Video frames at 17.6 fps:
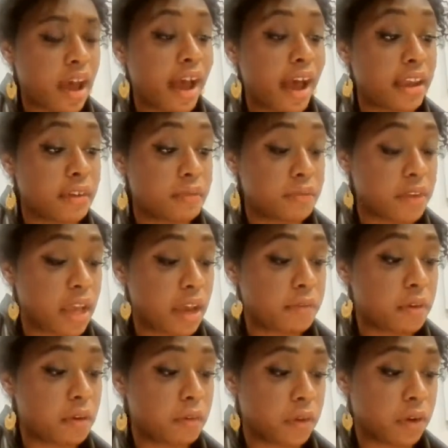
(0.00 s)
I have
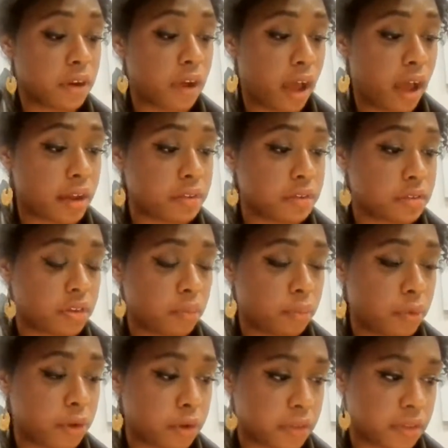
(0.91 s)
never forgotten
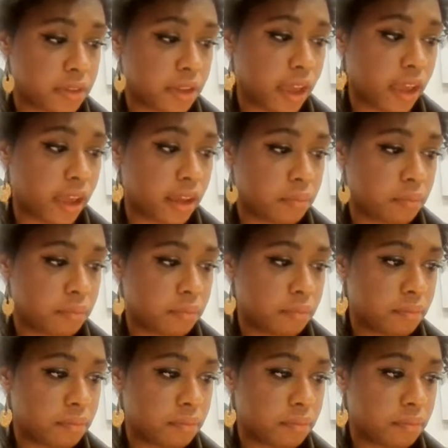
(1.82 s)
your birthday.